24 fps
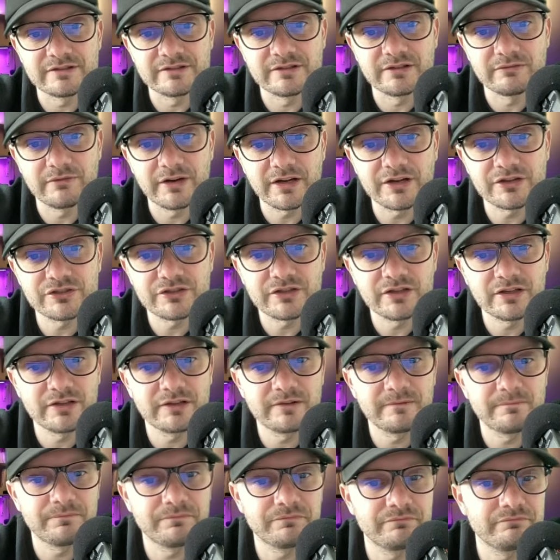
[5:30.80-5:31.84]

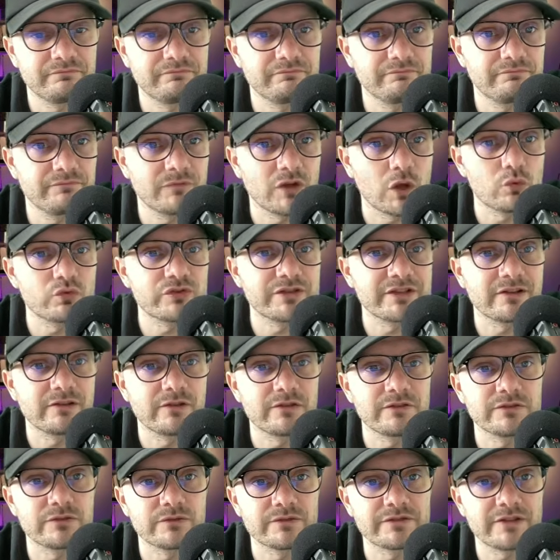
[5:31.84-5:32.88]
Direction, no signal
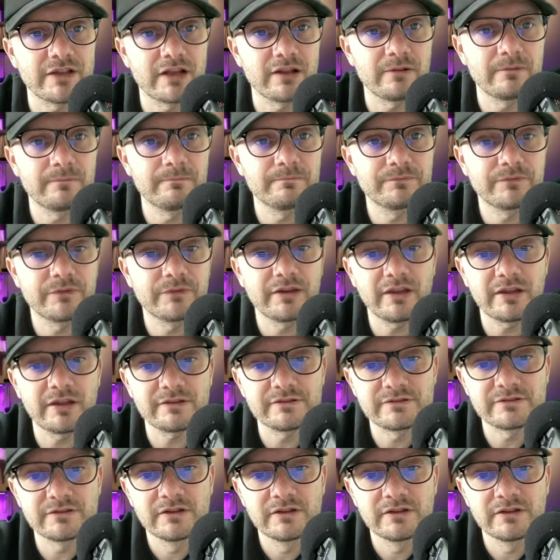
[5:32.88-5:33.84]
to sell yet.